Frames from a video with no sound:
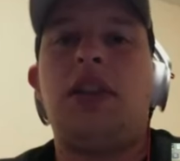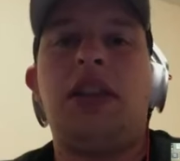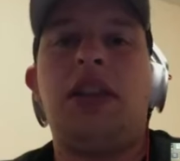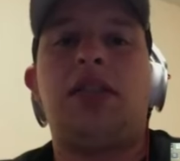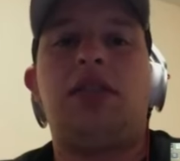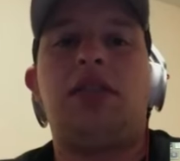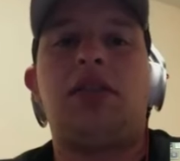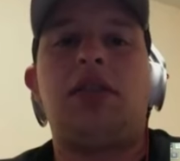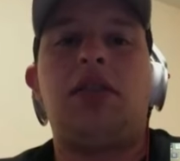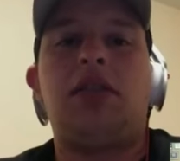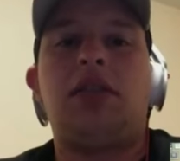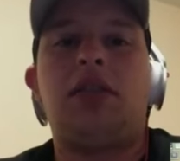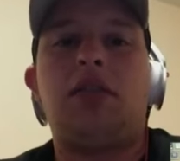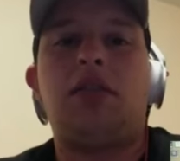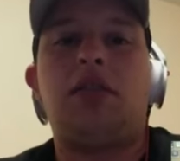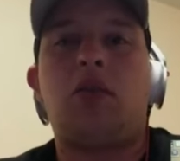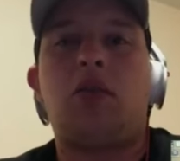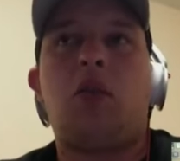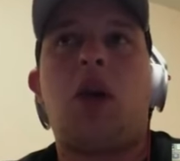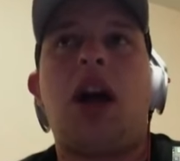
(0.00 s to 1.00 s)
it's
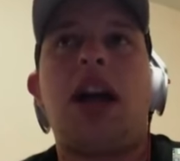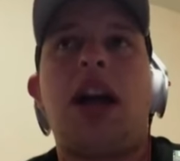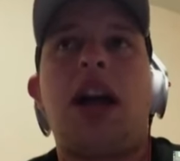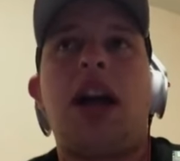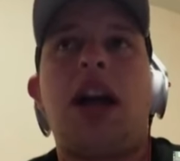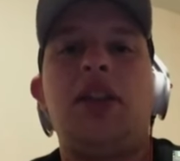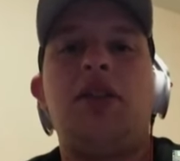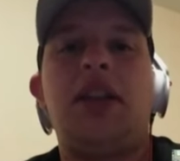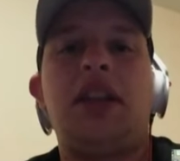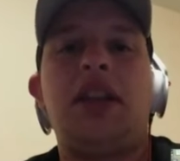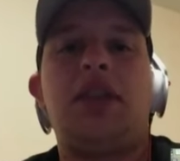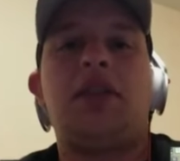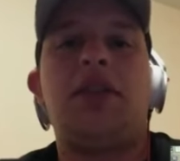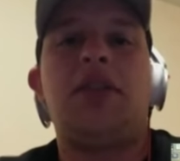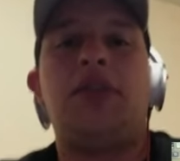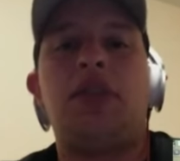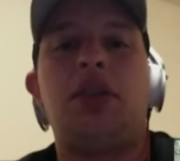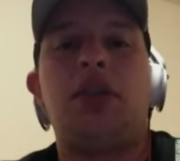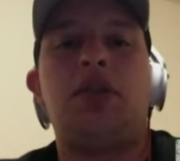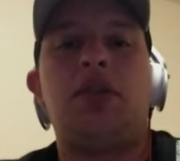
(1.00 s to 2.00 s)
why you get
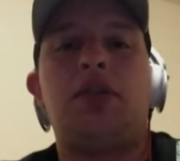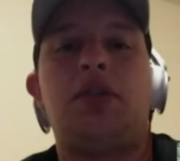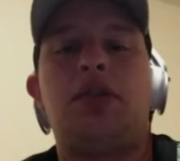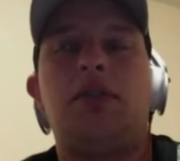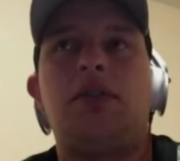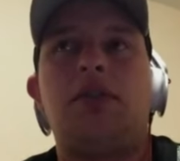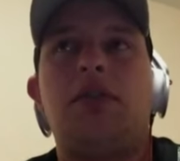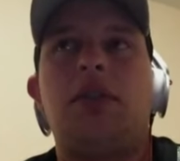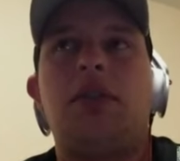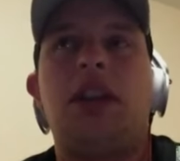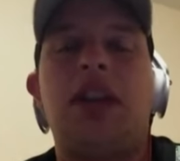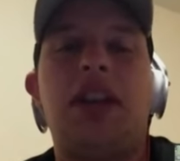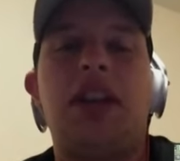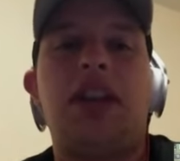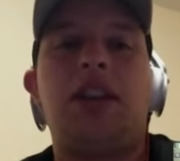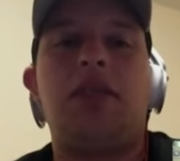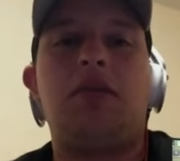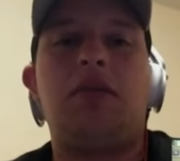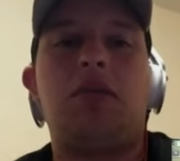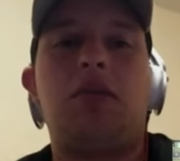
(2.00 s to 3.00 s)
reviewed.
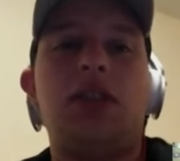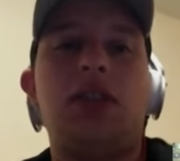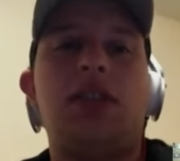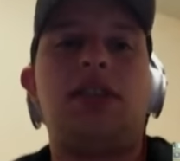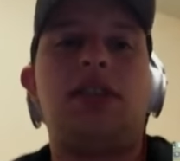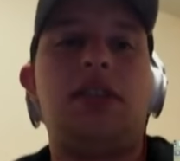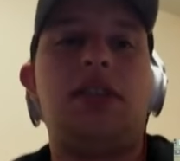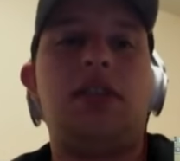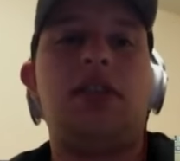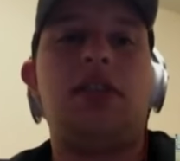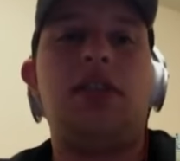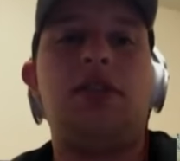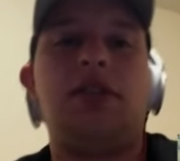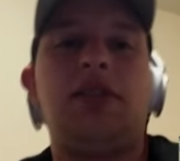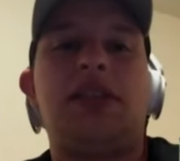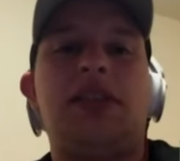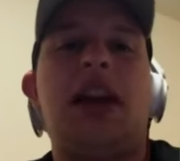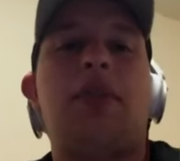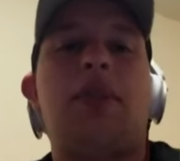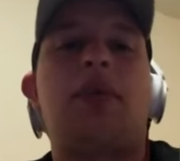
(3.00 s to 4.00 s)
And once you
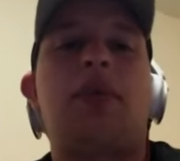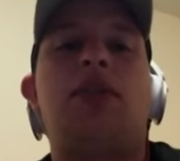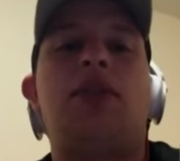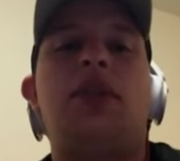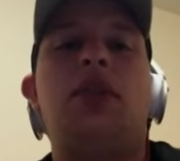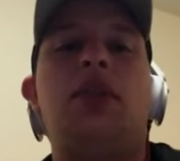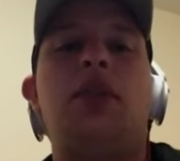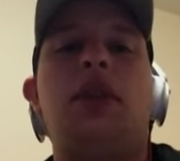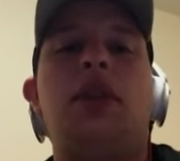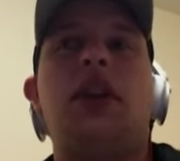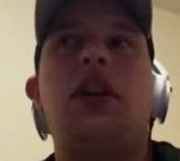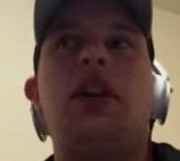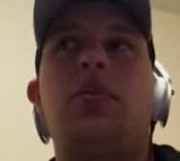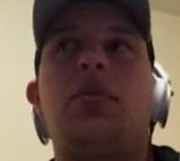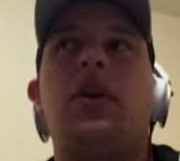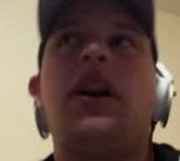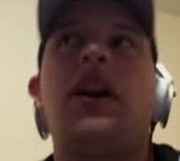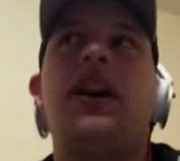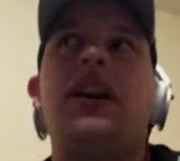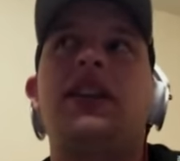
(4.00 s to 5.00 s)
stop reviewing
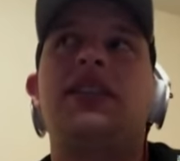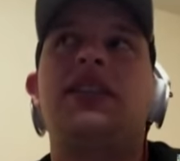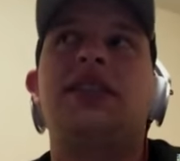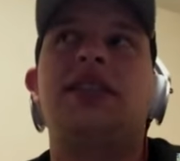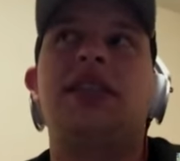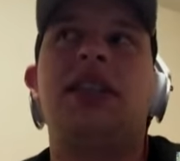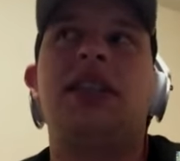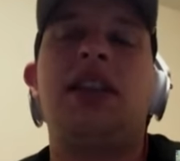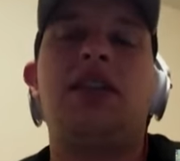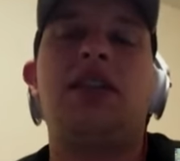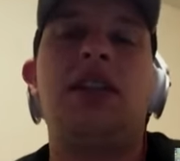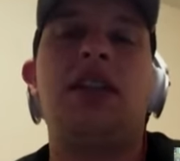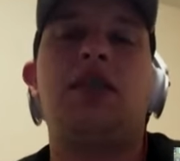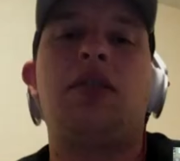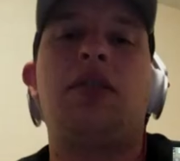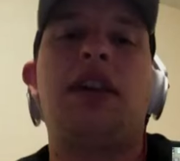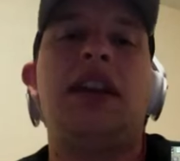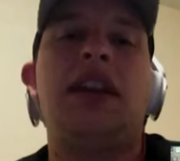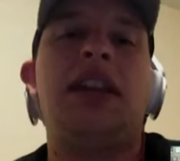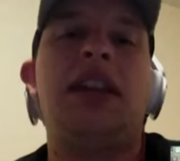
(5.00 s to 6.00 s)
umpires and giving
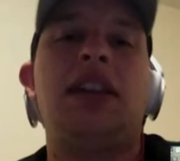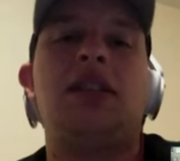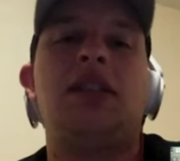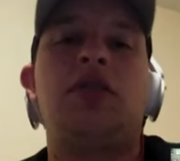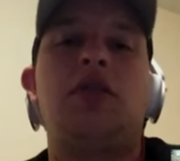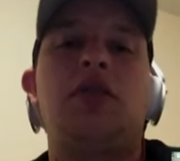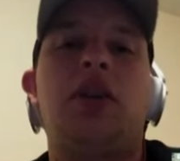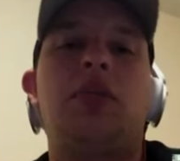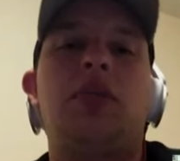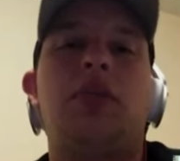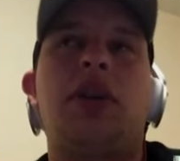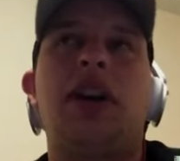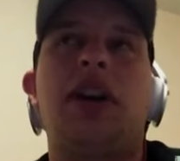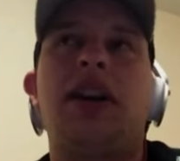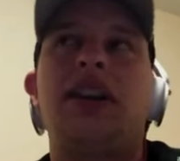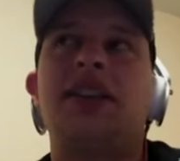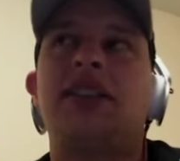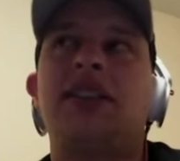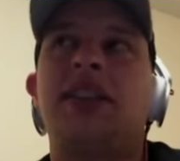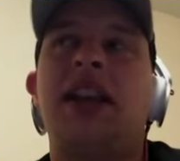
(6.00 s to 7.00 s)
grading to
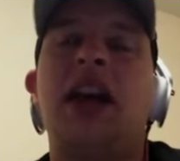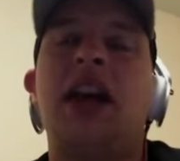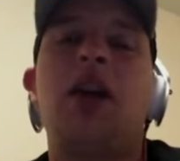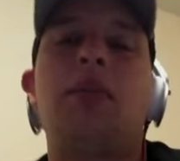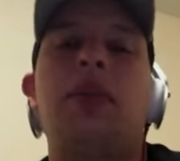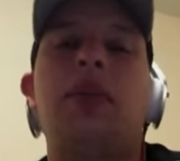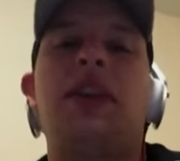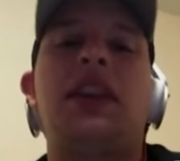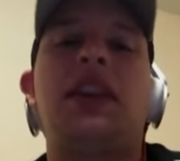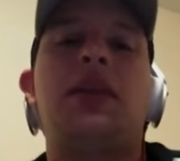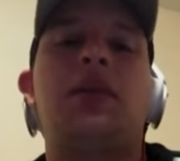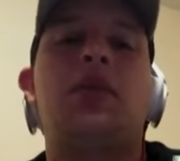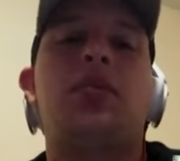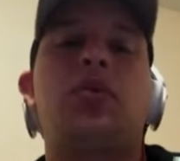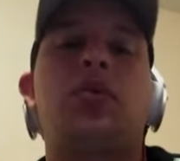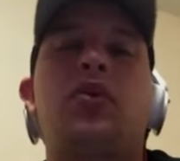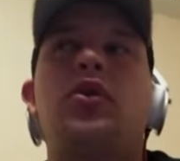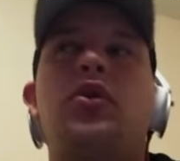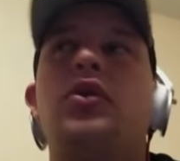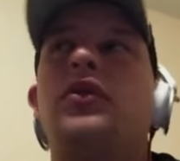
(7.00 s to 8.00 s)
umpires and helping them
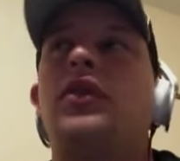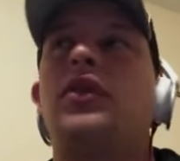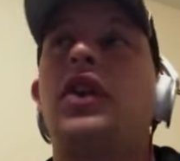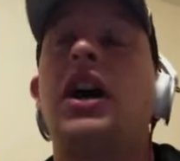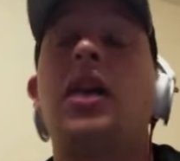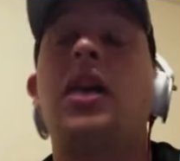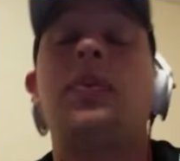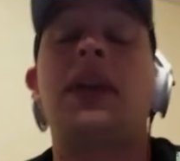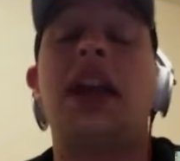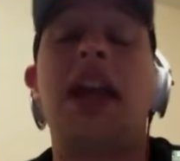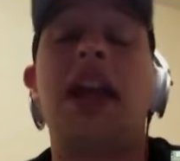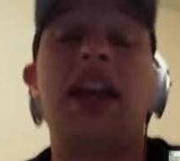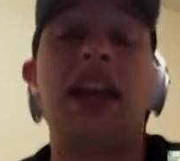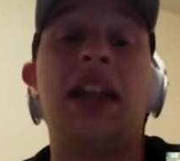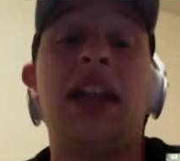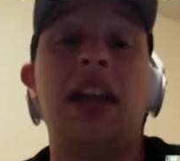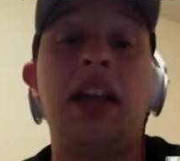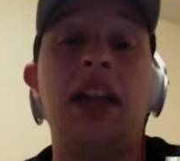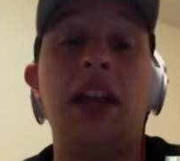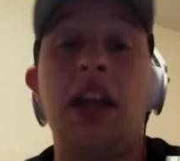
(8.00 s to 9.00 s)
improve, or helping
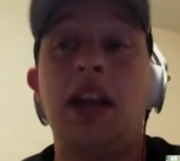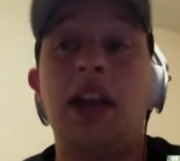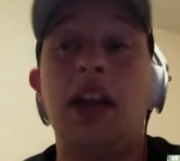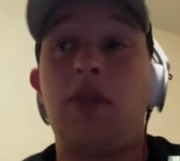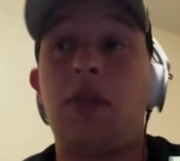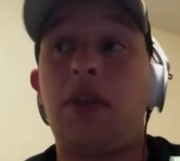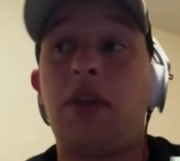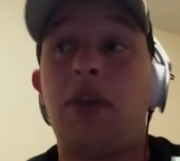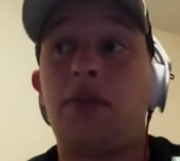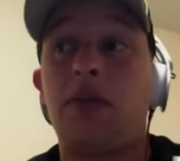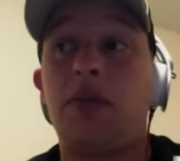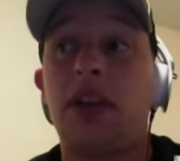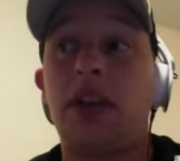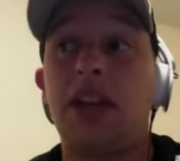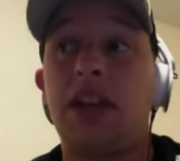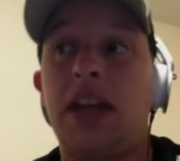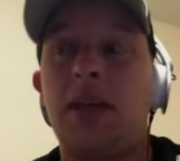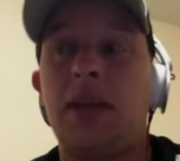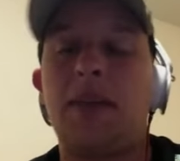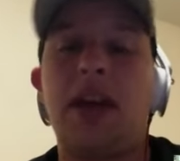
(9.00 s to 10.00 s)
any
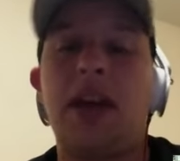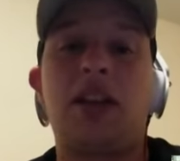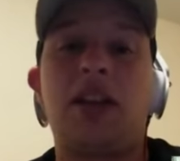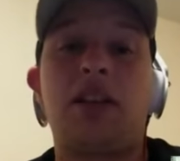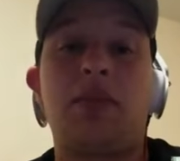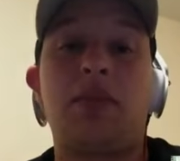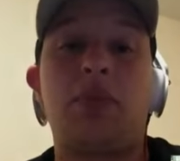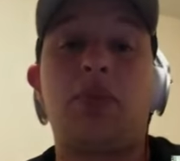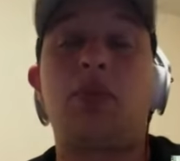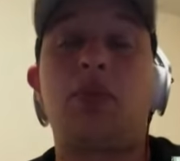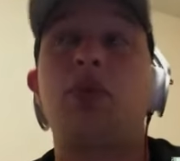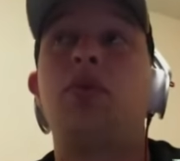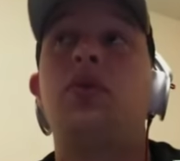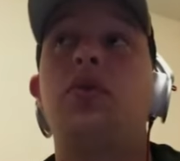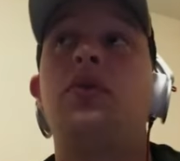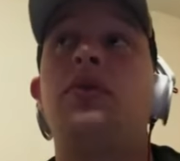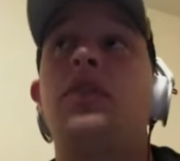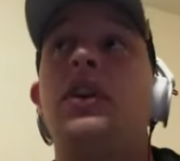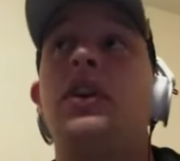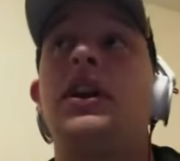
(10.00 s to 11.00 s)
referee in that matter
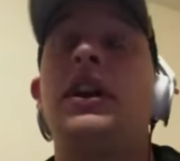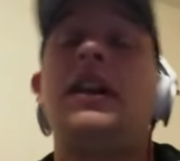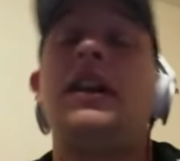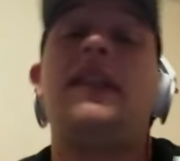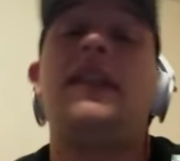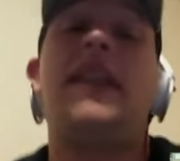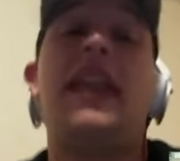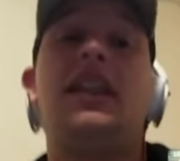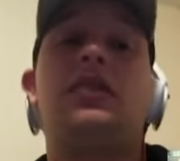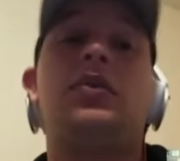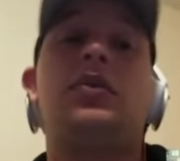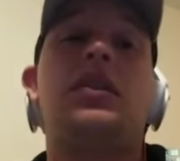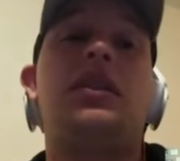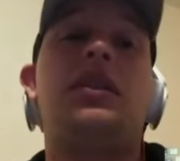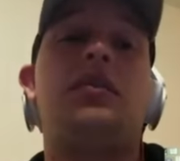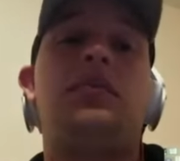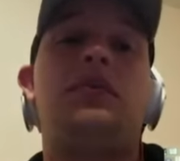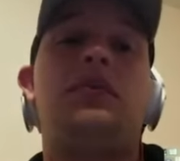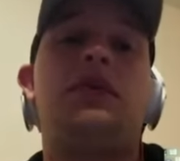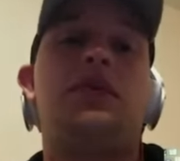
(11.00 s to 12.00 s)
improve, that's
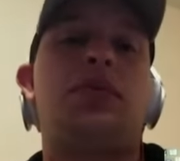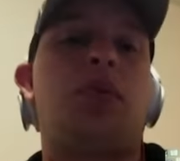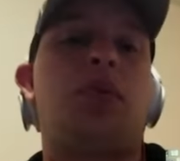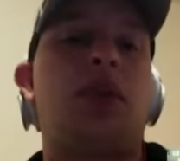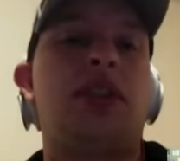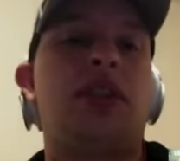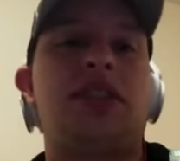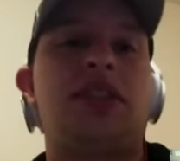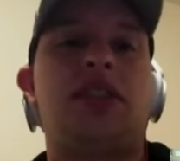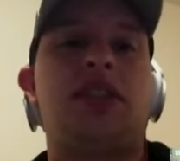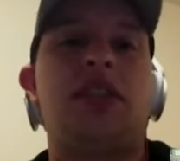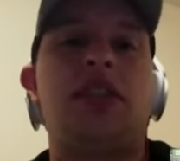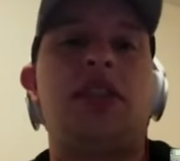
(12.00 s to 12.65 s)
when sports is